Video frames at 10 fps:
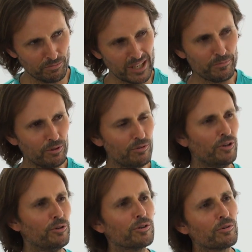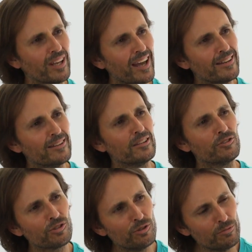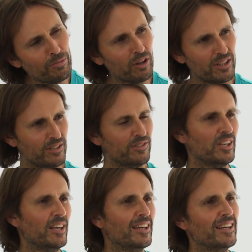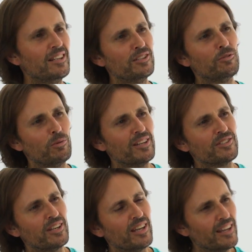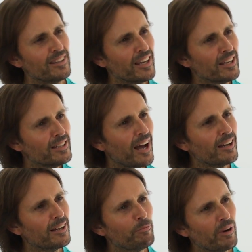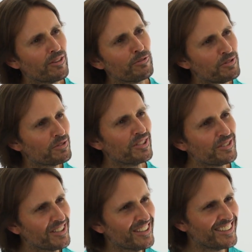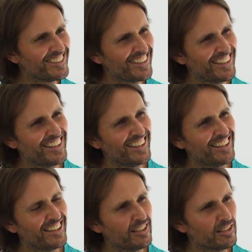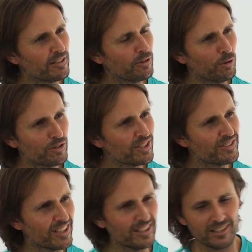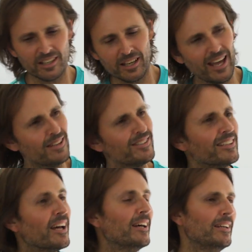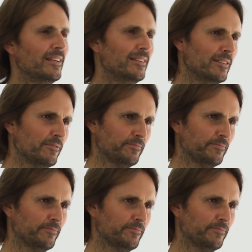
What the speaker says: people who created the two bodies into which their younger brother and sister, or sister, has incarnated.